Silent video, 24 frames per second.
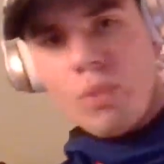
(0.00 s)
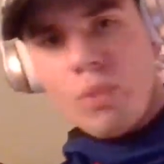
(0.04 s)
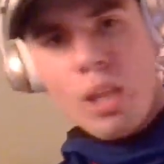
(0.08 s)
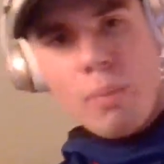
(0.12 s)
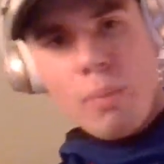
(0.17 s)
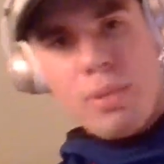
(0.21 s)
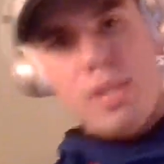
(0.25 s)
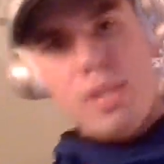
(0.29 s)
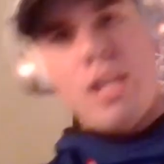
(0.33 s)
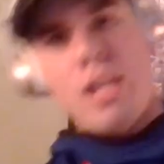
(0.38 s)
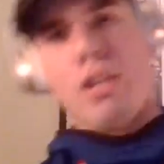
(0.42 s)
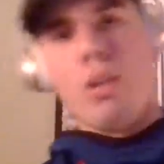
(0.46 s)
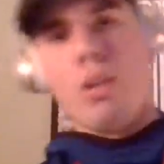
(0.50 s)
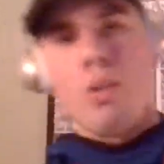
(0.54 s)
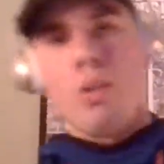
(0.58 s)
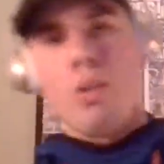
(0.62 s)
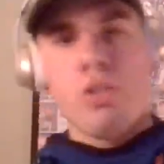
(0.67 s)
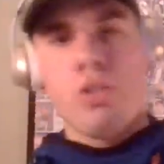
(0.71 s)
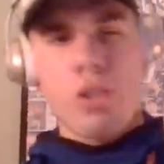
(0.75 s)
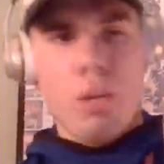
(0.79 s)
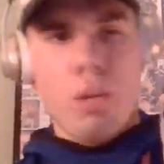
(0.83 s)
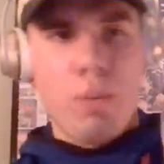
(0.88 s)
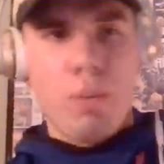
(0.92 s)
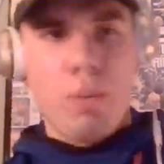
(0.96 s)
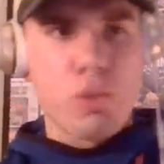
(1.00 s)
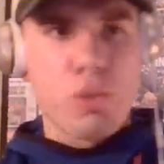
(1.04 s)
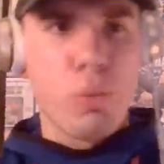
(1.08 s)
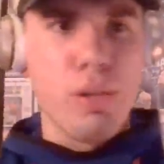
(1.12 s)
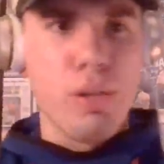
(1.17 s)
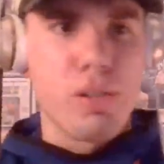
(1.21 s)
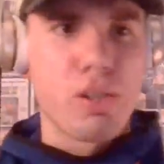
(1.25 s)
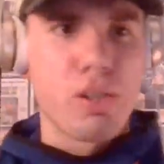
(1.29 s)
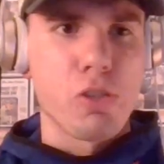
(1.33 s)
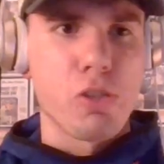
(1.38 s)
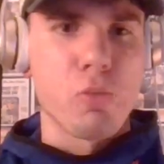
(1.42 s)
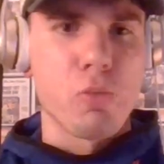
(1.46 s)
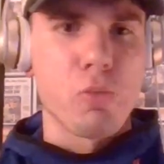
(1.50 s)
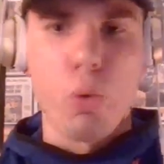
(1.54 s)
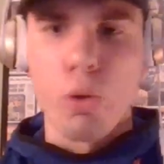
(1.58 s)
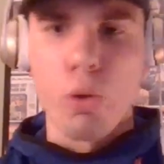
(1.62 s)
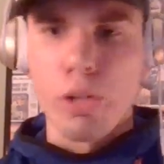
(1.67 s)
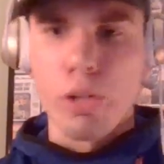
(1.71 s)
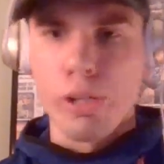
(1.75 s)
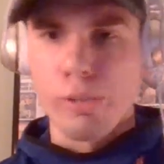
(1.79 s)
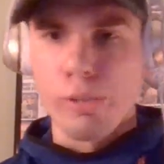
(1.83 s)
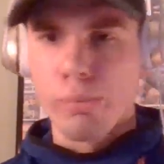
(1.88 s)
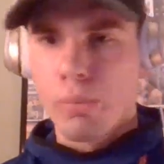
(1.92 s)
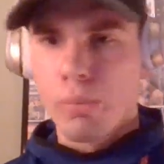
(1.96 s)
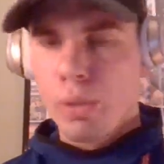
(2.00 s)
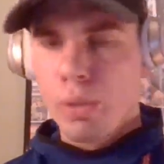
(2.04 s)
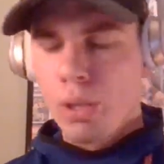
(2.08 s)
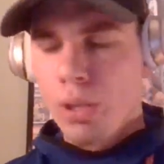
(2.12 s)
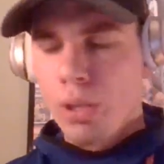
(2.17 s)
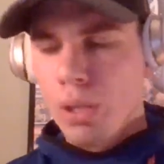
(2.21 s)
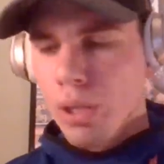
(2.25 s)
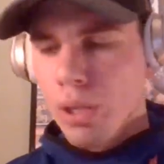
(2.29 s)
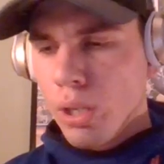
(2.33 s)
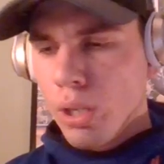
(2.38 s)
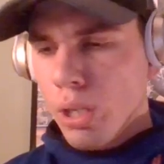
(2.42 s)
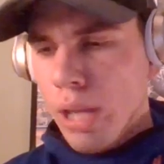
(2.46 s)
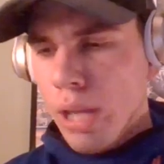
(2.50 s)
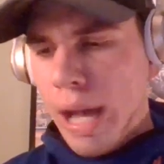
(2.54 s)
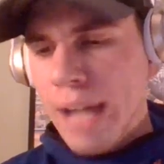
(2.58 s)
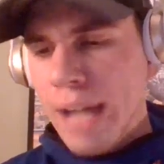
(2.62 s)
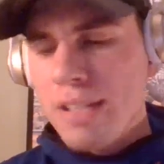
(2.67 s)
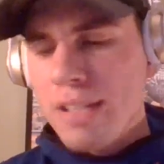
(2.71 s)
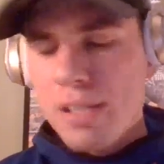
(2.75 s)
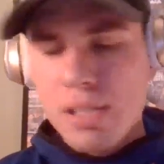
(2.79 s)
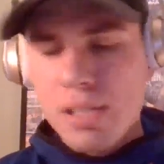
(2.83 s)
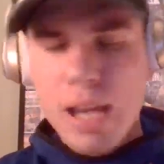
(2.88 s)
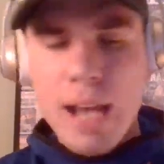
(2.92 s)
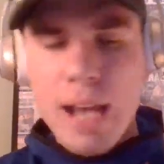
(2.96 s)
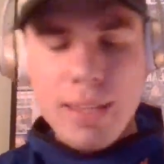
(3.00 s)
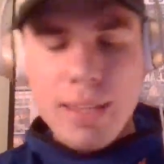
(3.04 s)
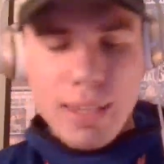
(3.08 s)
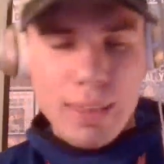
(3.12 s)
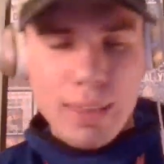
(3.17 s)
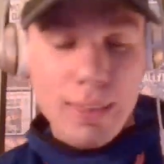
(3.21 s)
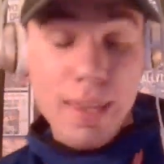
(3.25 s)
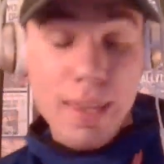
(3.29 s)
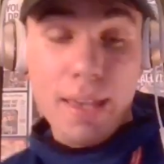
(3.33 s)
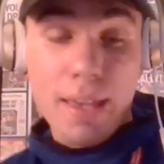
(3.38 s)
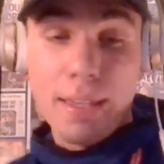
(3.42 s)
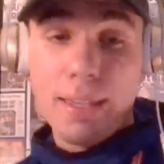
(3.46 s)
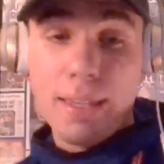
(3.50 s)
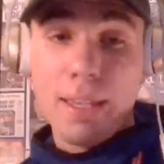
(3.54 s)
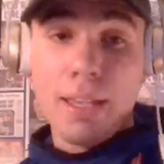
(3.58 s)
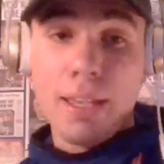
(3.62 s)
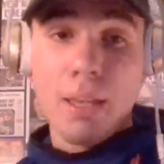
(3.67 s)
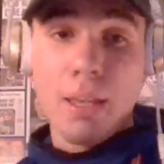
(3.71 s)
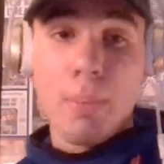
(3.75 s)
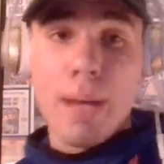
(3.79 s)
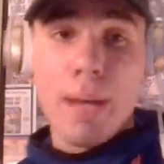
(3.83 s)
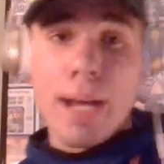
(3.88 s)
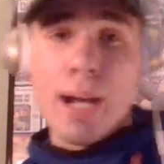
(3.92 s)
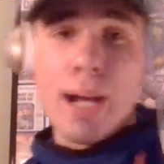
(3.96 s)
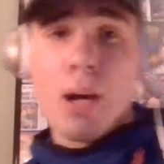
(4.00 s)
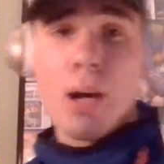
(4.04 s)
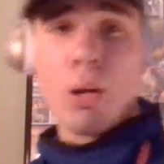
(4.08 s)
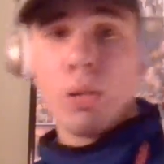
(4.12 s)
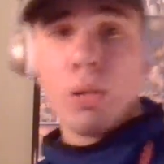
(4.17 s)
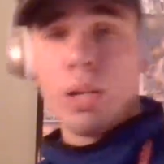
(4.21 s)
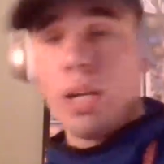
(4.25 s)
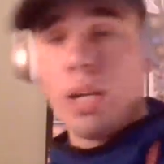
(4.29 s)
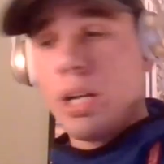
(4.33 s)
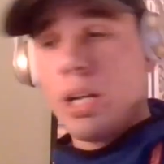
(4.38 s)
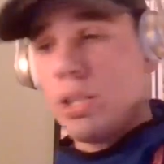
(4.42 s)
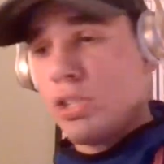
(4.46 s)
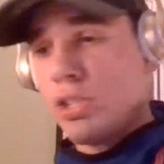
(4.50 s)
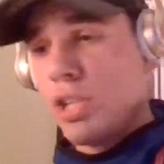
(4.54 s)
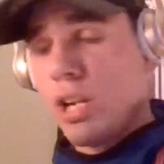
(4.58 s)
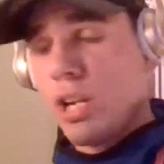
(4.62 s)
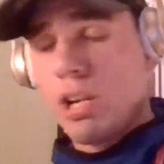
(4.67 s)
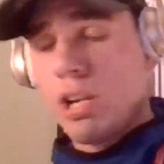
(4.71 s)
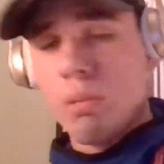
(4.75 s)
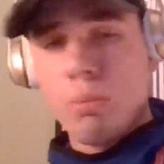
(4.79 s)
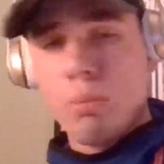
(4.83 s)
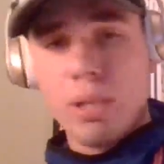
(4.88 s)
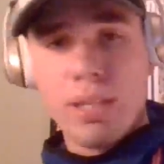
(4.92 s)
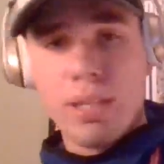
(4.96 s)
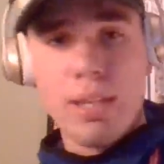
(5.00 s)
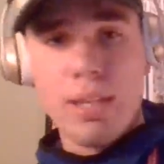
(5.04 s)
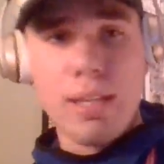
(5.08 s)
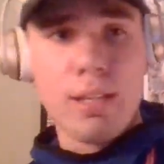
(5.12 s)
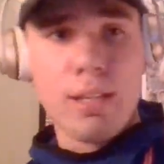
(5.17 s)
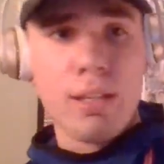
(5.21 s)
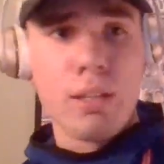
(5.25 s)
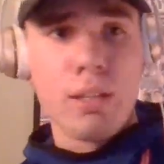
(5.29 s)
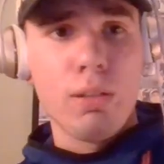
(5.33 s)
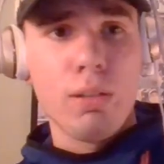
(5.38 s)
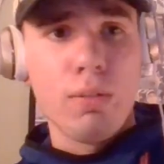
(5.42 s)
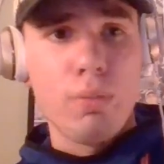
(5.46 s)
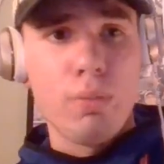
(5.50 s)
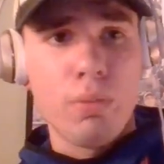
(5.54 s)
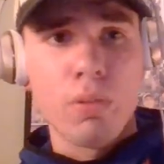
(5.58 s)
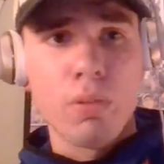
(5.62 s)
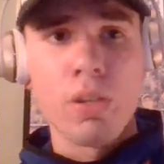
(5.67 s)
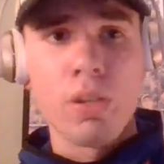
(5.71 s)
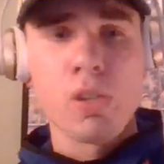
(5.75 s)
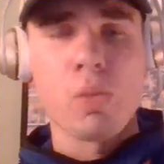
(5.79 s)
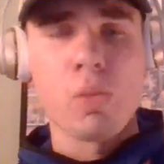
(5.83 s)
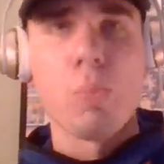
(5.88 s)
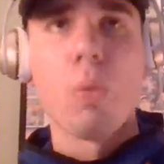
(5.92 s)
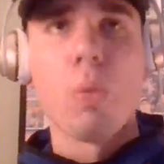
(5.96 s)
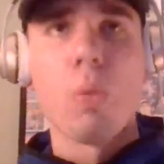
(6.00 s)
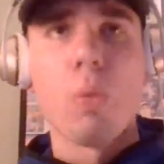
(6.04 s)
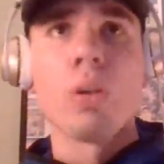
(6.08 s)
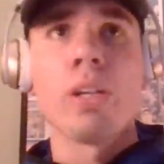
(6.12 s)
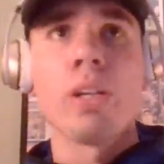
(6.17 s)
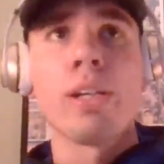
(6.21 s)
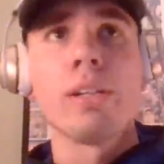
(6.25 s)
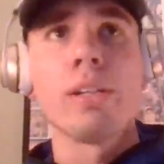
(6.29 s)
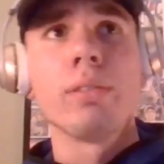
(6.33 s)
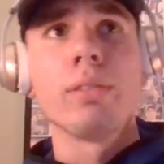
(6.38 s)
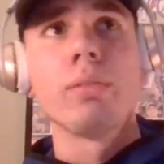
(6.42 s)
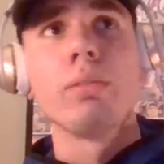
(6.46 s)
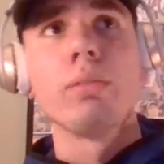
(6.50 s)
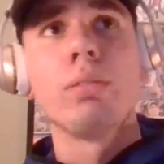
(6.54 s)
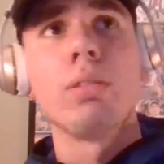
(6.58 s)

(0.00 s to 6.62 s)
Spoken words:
I mean, I know you saw my tweets this morning. I just got to thinking about Jerick McKinnon this morning